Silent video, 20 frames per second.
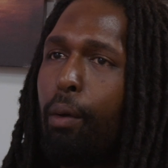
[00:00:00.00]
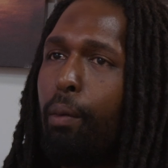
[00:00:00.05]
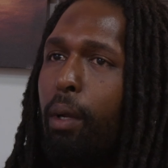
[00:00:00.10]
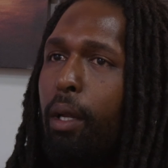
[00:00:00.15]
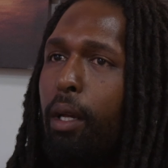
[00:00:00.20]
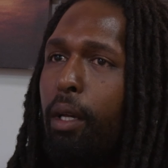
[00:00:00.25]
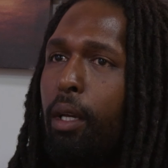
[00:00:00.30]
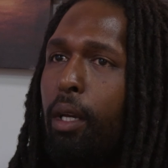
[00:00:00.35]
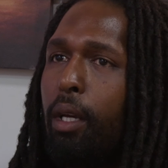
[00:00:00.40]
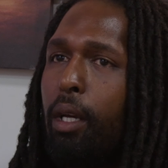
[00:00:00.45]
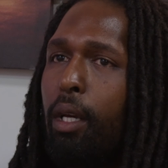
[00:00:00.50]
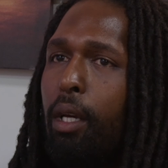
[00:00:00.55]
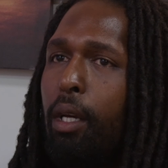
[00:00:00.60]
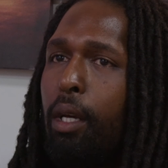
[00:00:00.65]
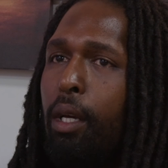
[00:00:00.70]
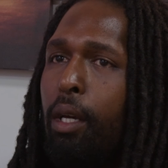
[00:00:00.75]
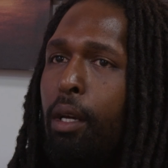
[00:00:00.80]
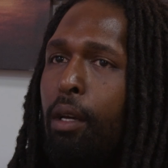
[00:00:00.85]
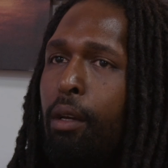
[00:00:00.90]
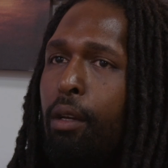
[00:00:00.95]
where
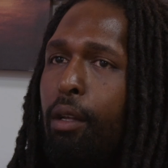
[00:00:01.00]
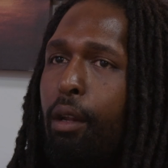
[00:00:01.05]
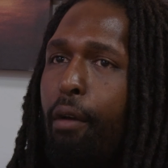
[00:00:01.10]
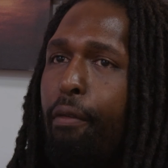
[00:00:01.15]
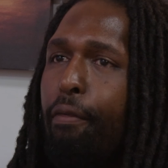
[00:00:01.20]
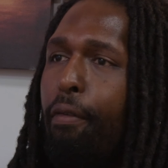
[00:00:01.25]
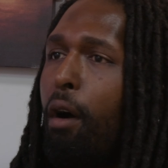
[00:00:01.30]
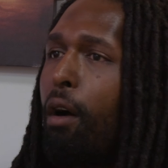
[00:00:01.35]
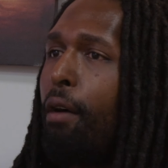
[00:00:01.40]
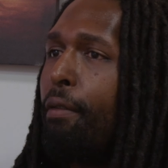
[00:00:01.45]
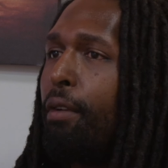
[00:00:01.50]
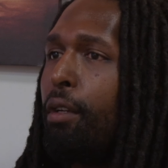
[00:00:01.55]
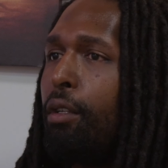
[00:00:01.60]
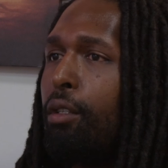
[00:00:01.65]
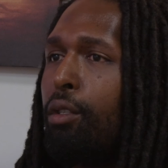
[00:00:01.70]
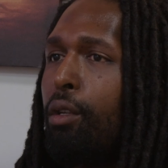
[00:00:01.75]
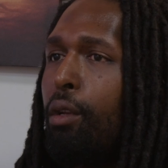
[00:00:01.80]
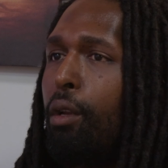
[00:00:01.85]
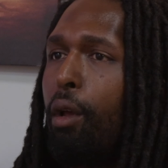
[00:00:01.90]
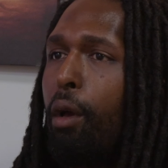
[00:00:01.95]

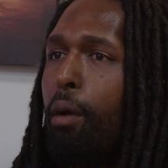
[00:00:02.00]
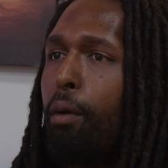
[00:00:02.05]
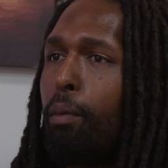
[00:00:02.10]
fathers,